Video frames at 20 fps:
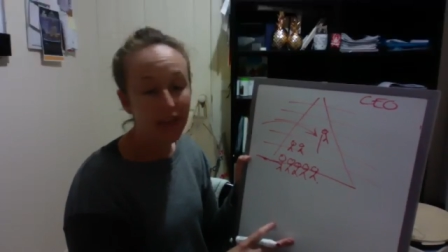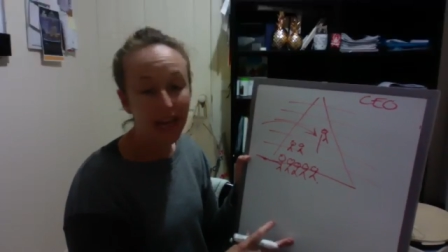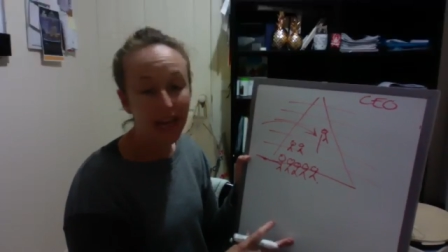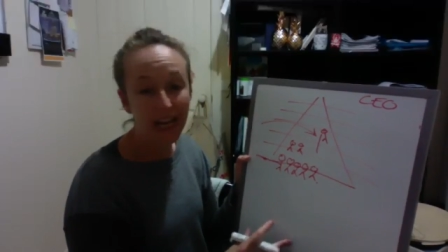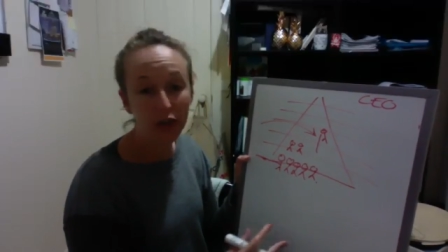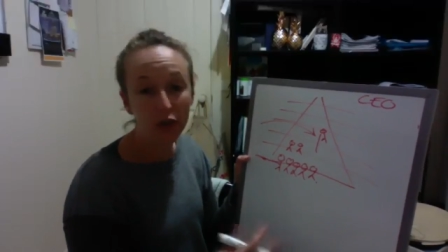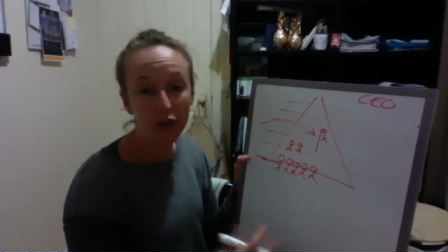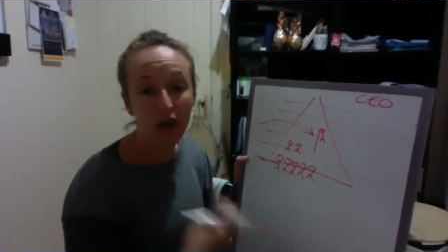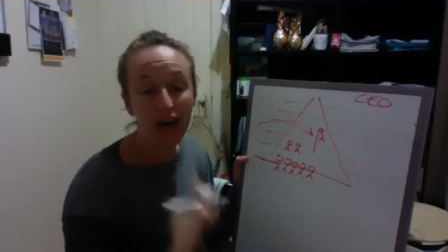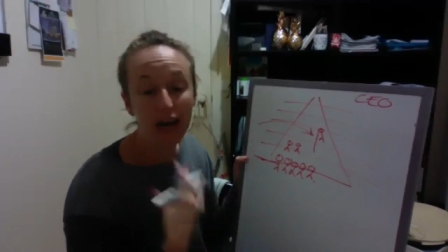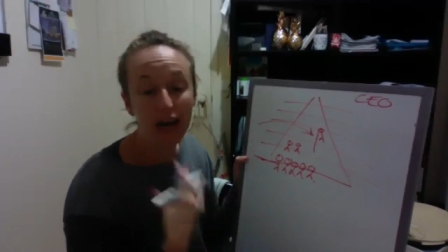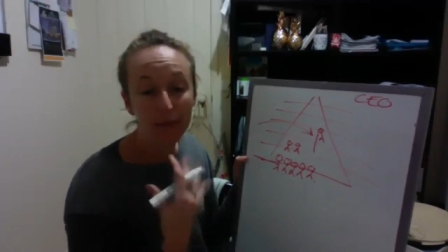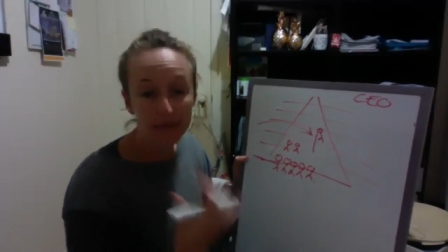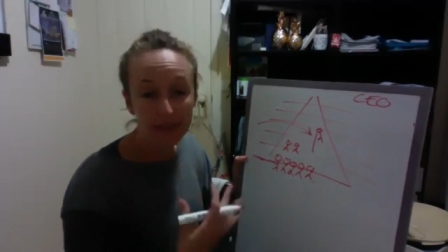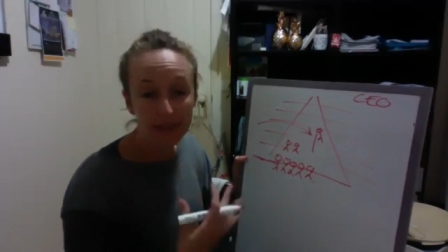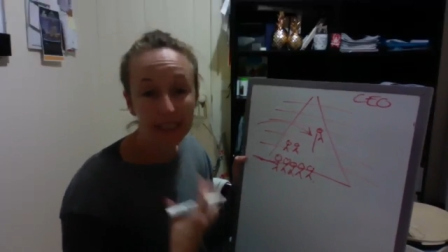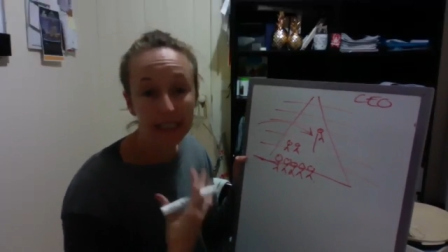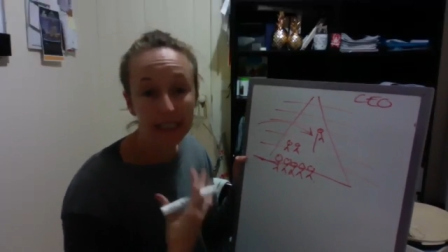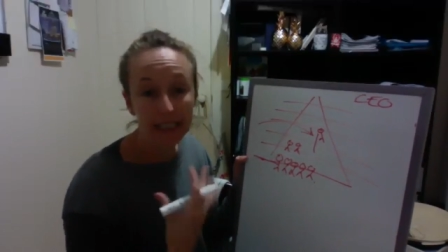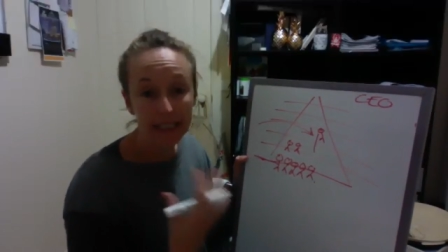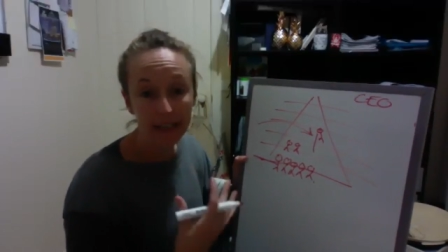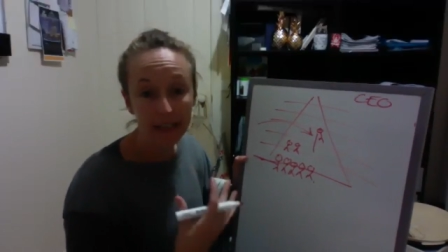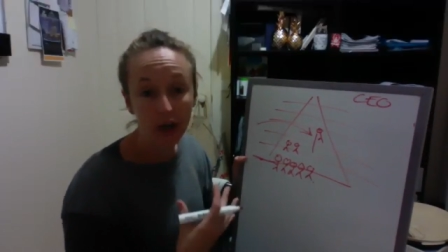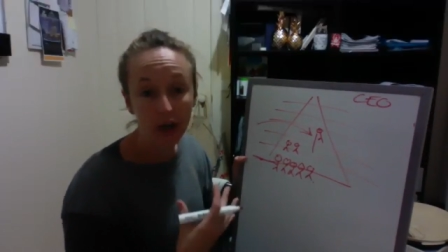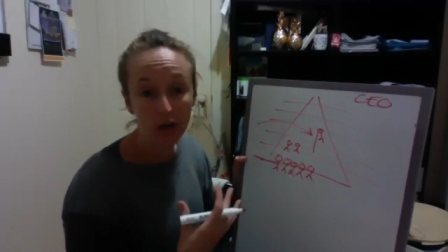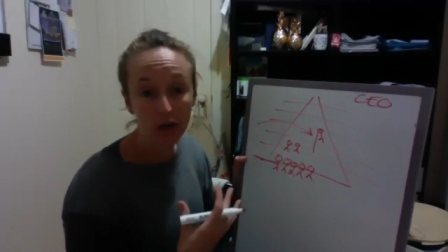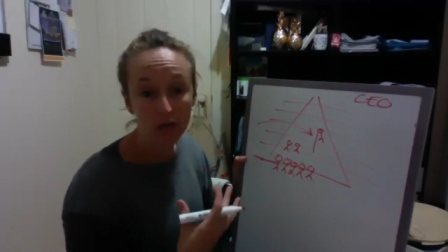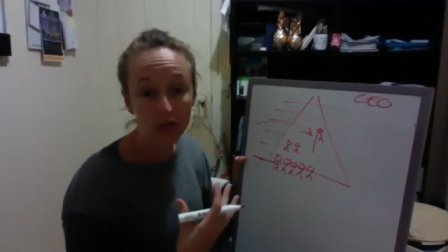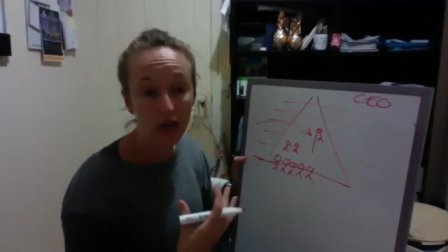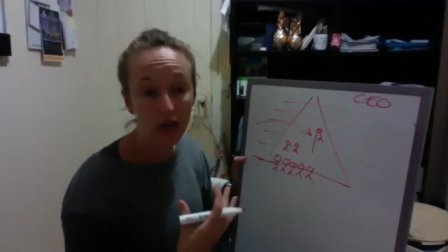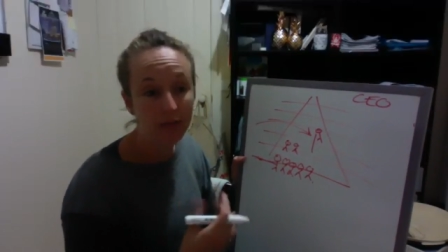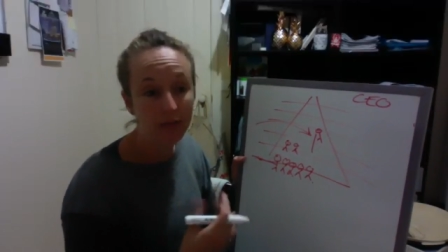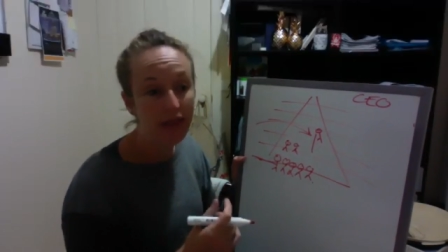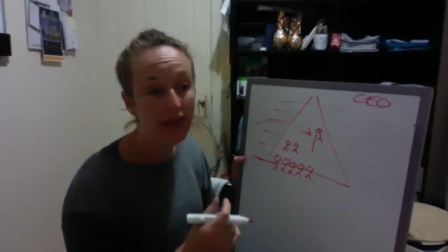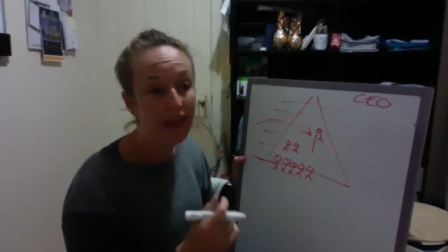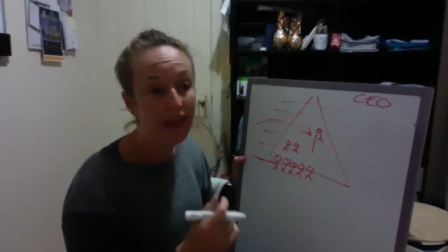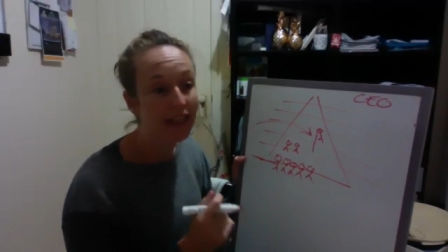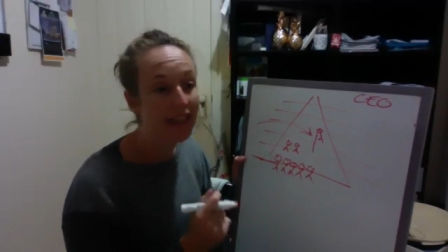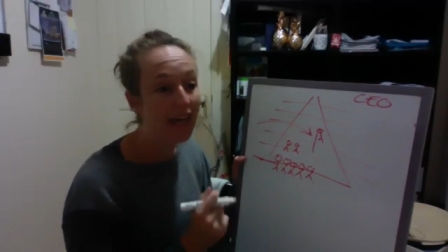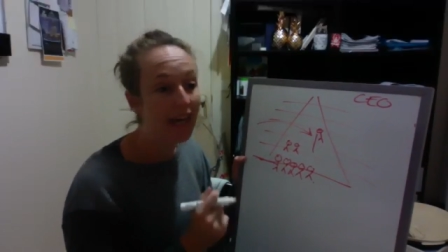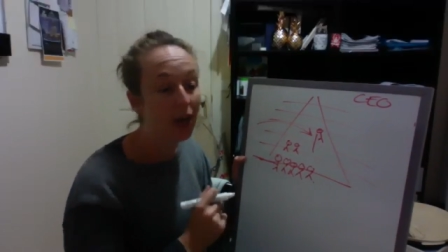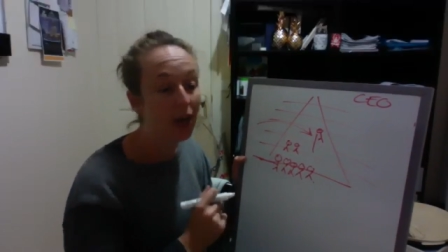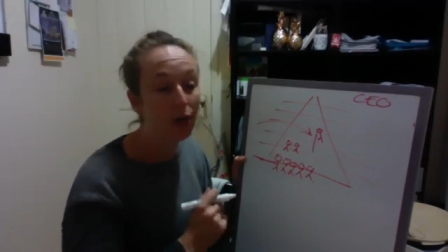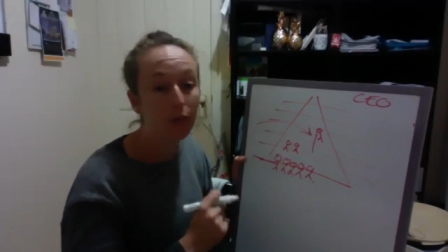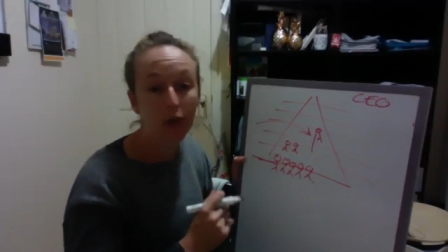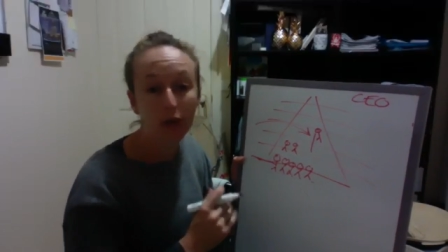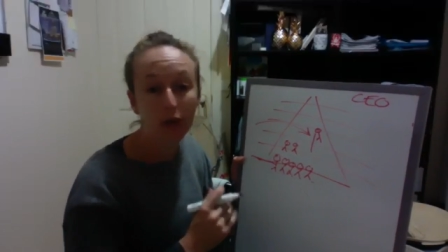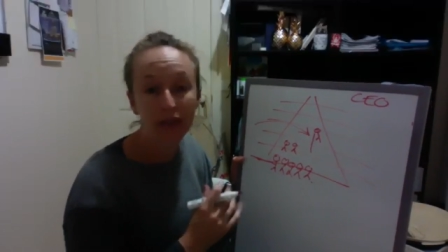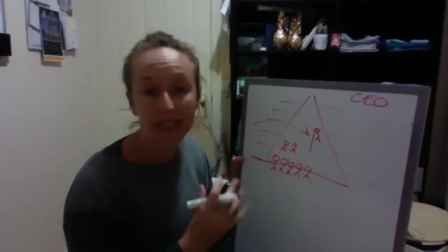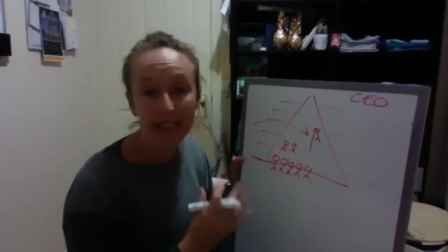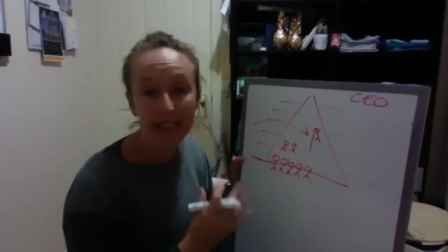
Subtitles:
And you're upskilling. The whole time you're there, you're elbowing,